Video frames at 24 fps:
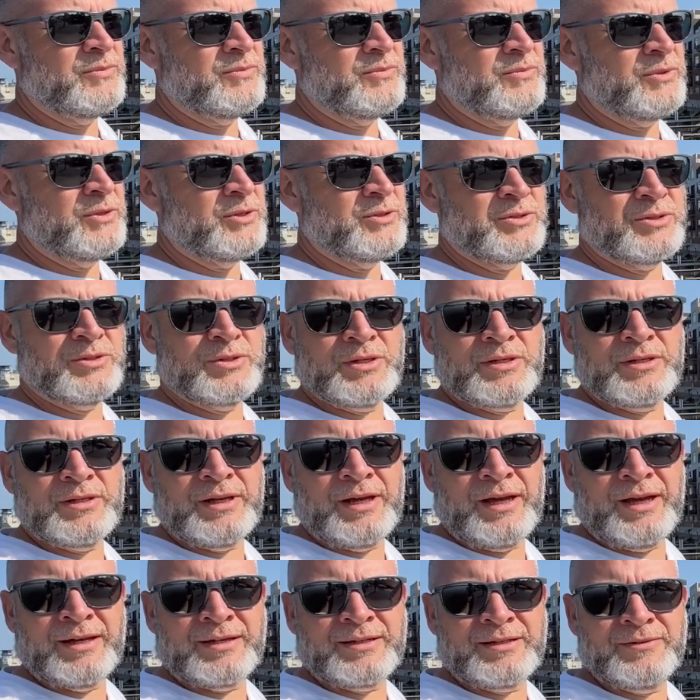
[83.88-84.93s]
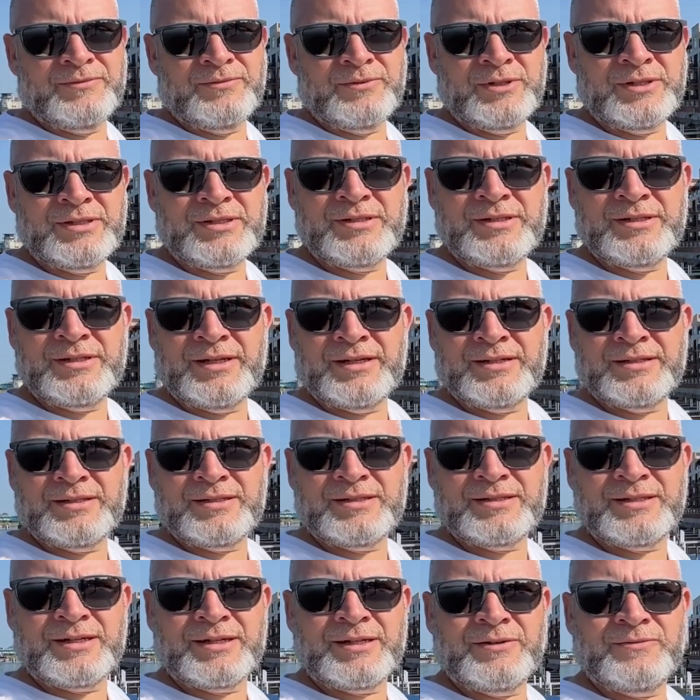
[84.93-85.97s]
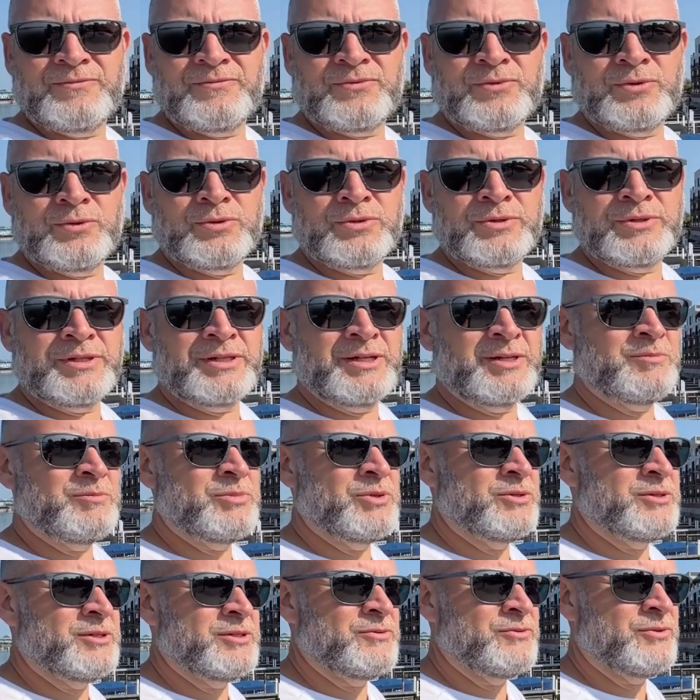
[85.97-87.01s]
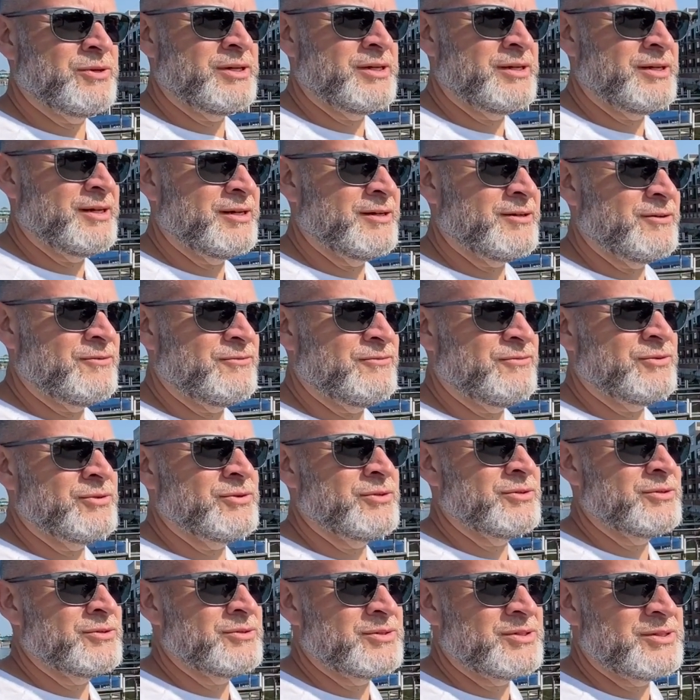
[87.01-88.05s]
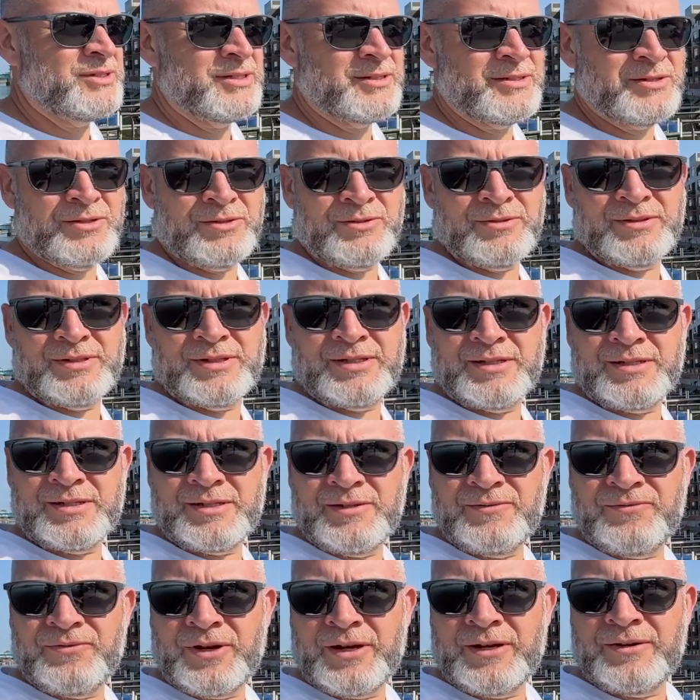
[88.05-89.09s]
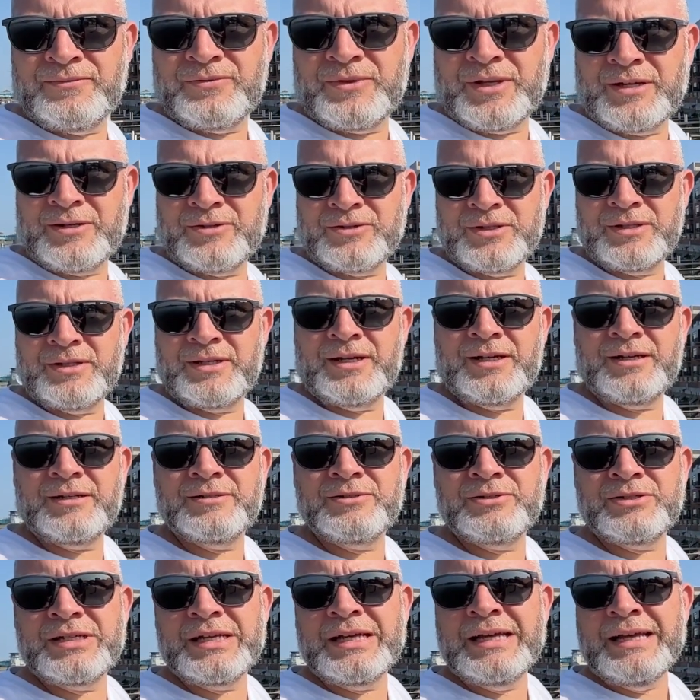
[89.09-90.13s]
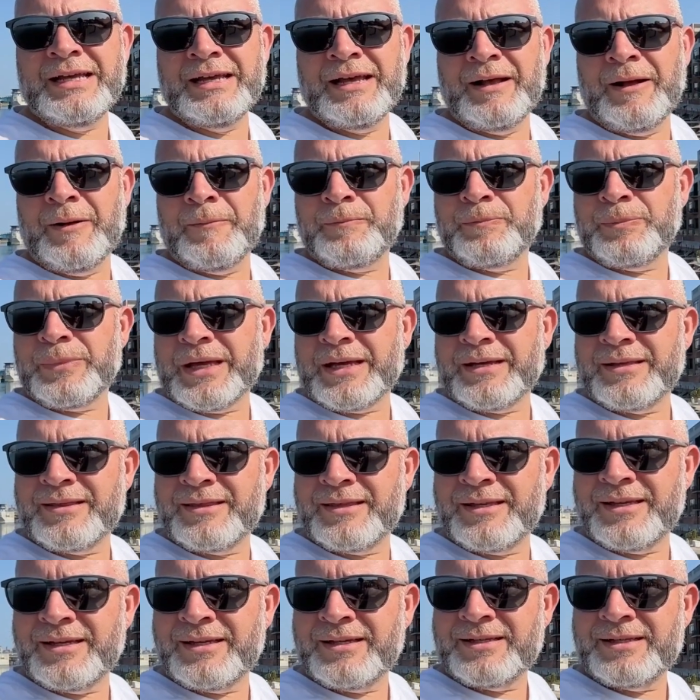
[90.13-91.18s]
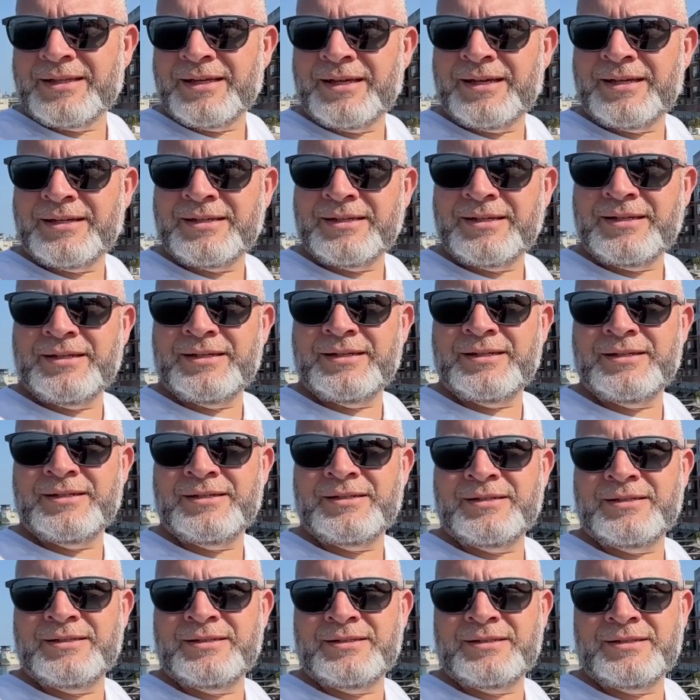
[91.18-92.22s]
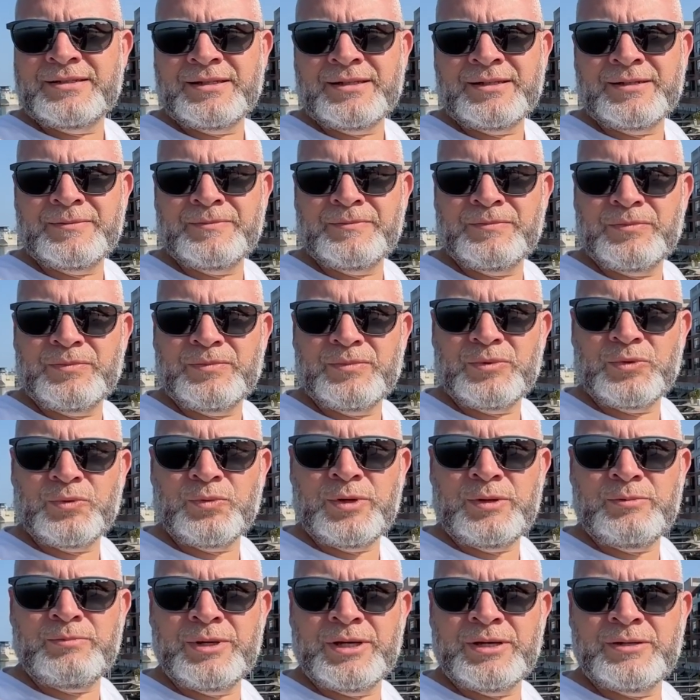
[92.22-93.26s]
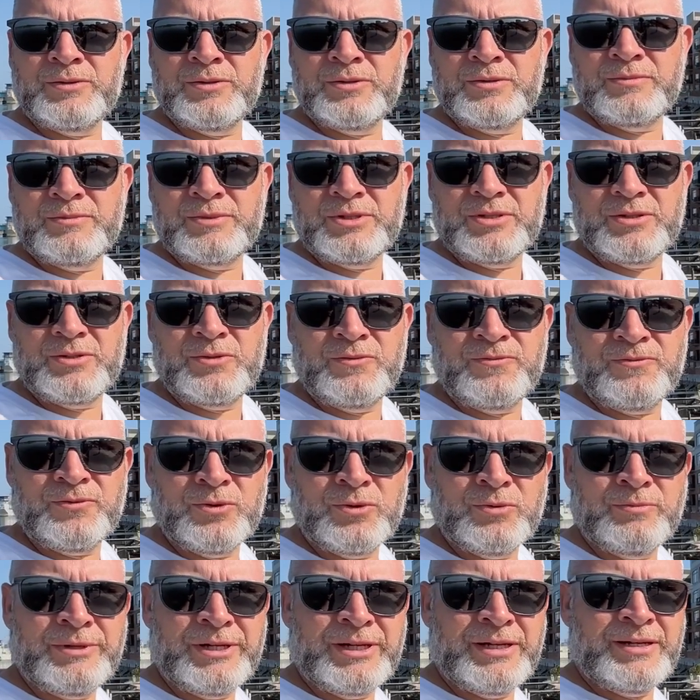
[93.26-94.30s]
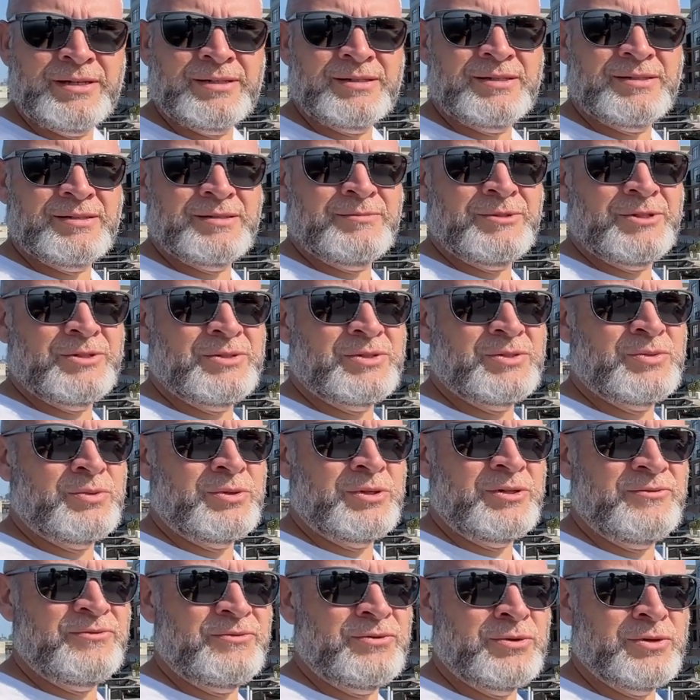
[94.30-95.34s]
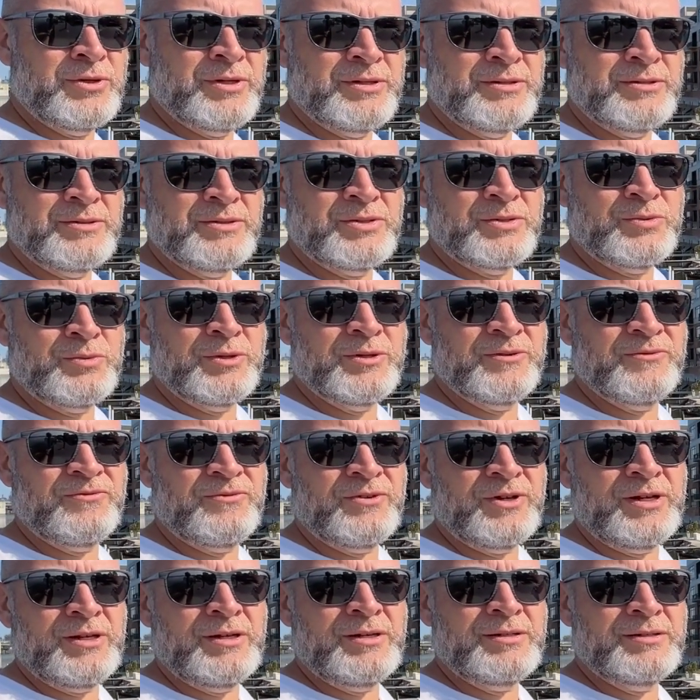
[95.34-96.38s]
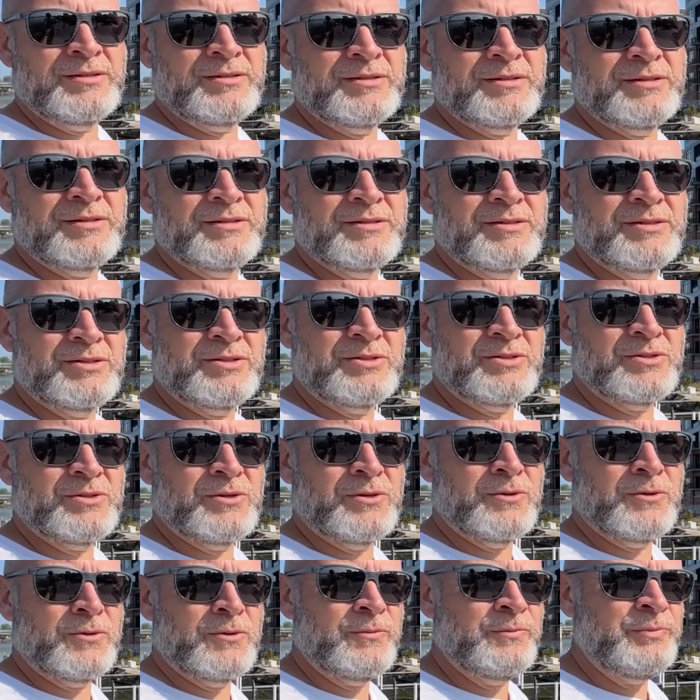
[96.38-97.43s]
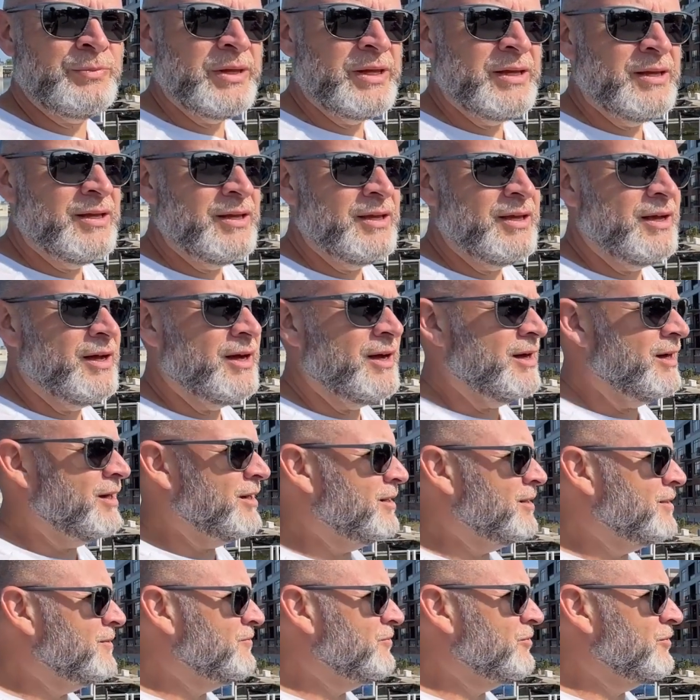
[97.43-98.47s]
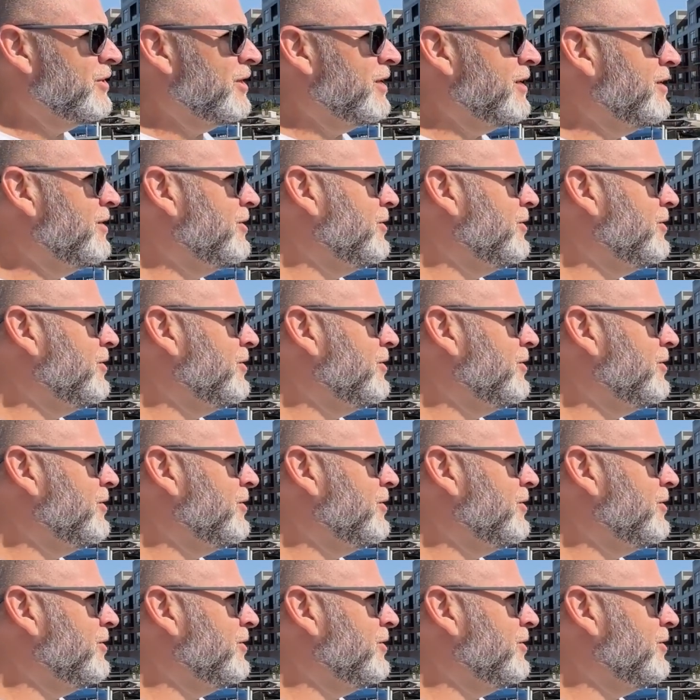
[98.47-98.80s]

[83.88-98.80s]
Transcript: there's an active listing on the second floor in that building right now for $665,000. I think that is 3 bedrooms, 2 full baths, and about 2,400 square feet. So for that,